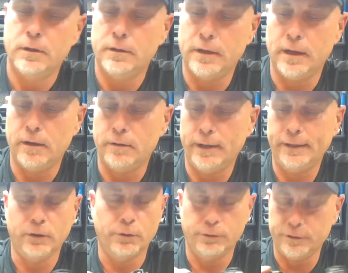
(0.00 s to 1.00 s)
Now, I
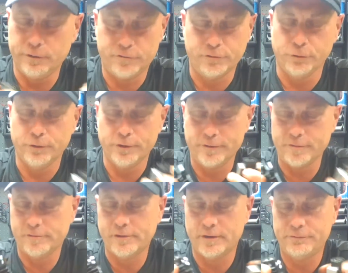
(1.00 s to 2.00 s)
can go into stories and
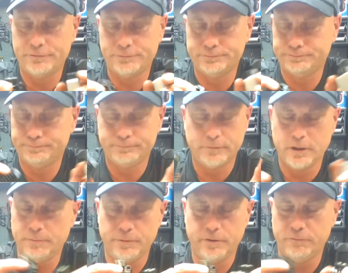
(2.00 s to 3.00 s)
stuff
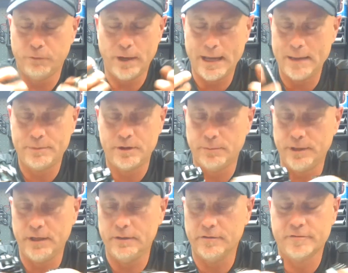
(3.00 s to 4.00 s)
of what happened to
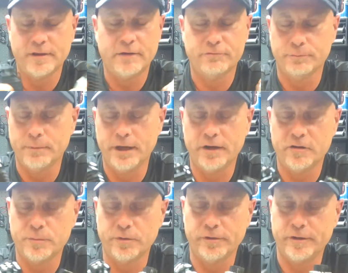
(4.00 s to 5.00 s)
me and this and that from my
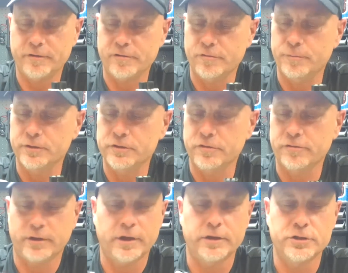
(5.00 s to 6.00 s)
experiences, but just
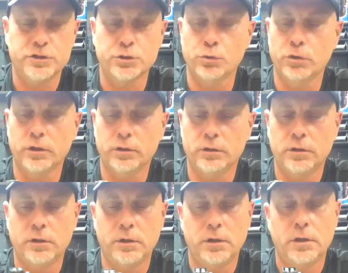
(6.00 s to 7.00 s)
to cut it short,
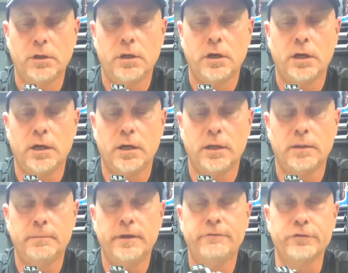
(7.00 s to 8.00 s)

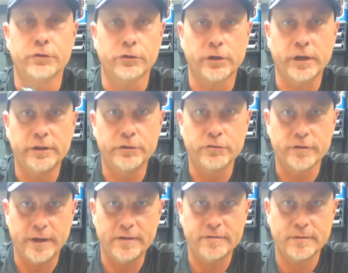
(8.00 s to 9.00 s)
if you're going to use an
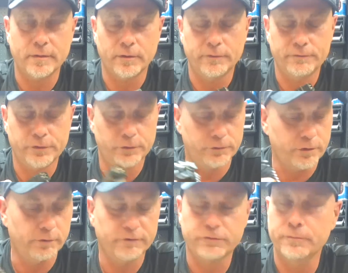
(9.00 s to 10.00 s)
AC, or if you're
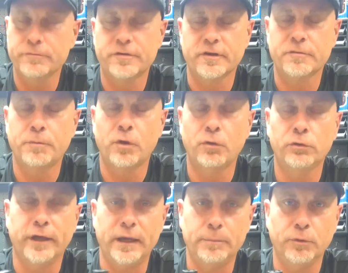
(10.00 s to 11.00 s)
going from 6-pole
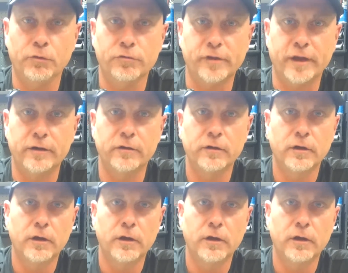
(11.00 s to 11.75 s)
to 8-pole stator,